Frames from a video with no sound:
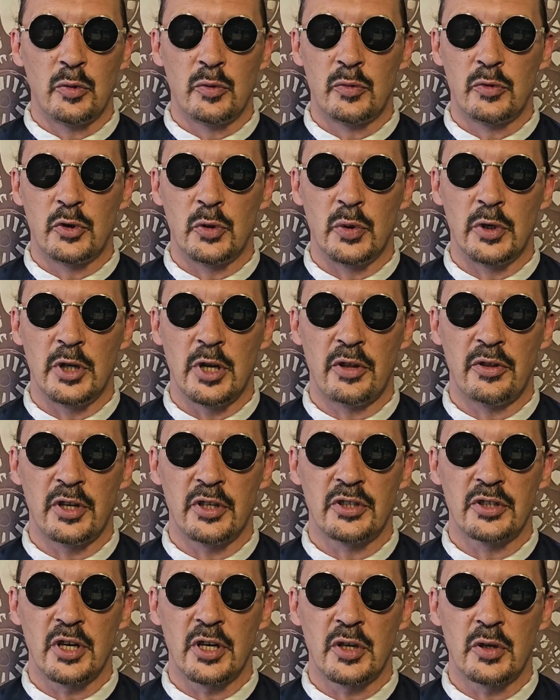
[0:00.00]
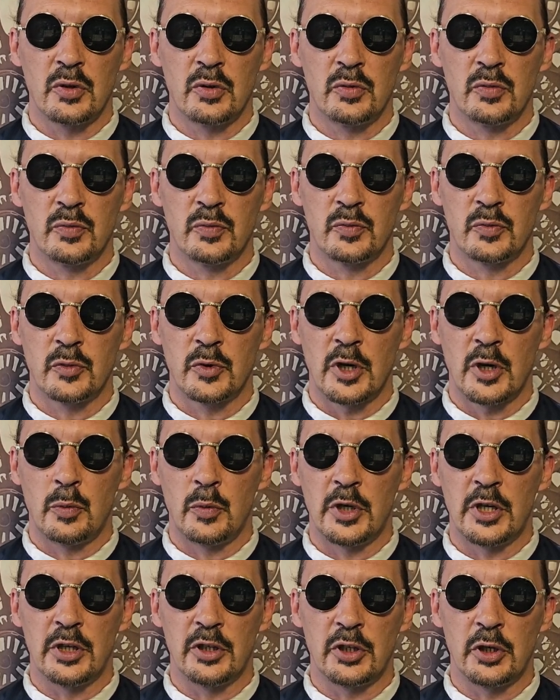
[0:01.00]
do another cycle, and
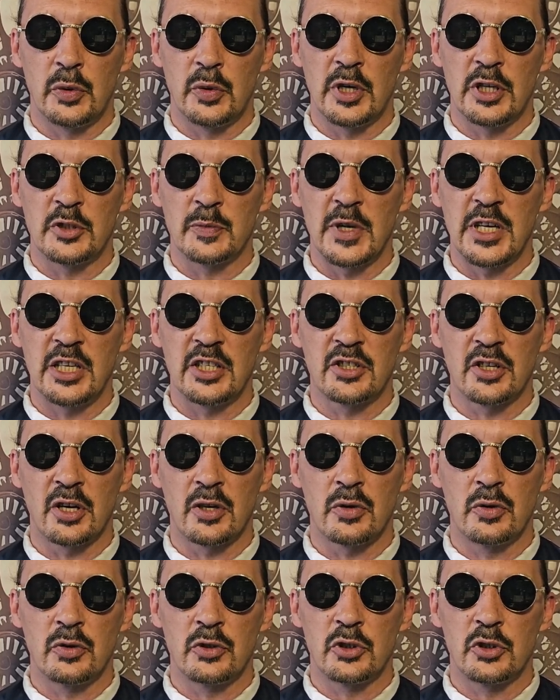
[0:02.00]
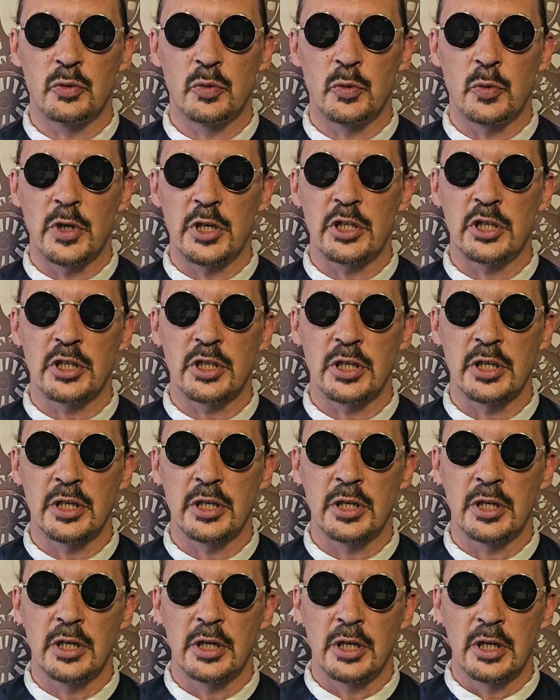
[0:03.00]
we can do as many cycles as we wish
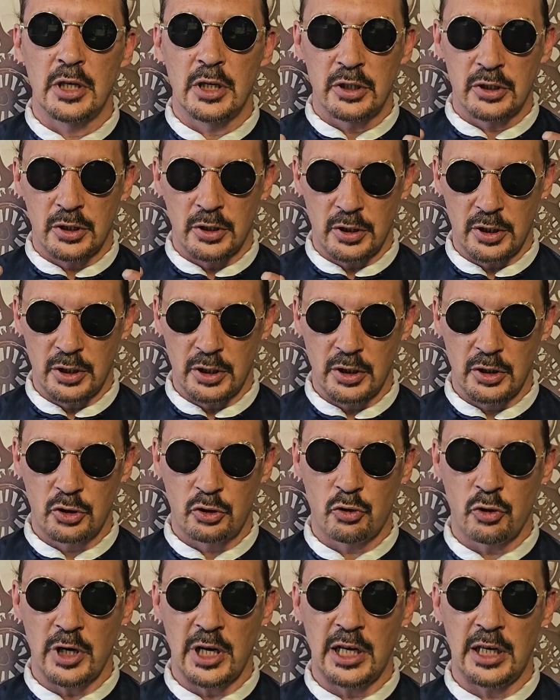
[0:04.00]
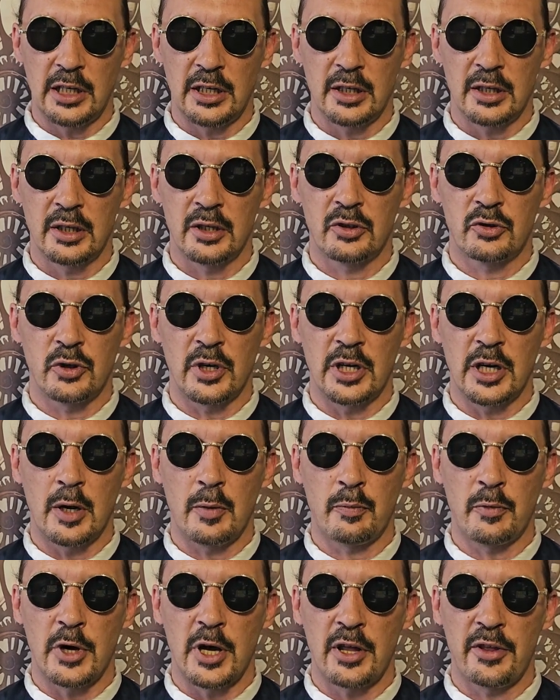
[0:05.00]
to train our
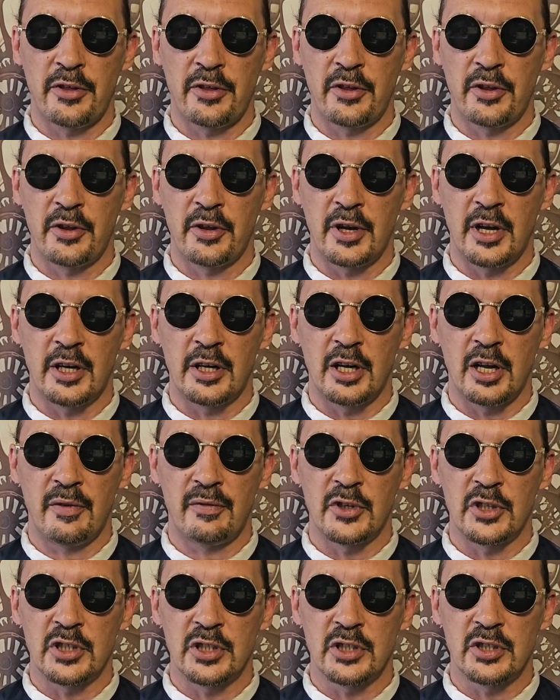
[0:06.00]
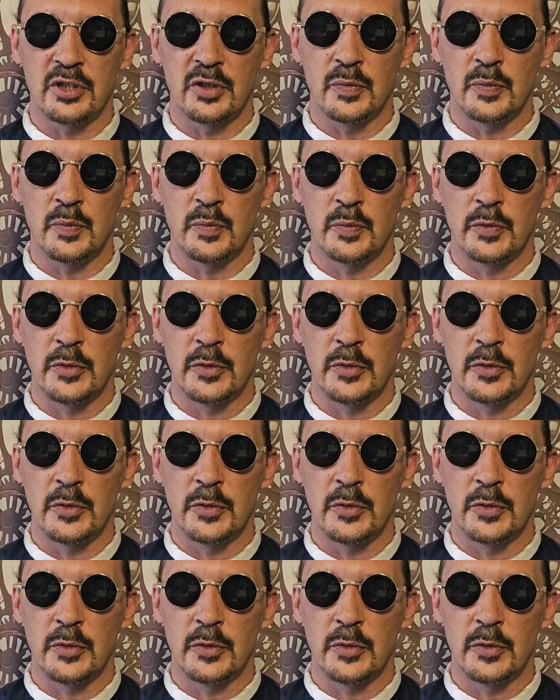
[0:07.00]
breath, our nervous system,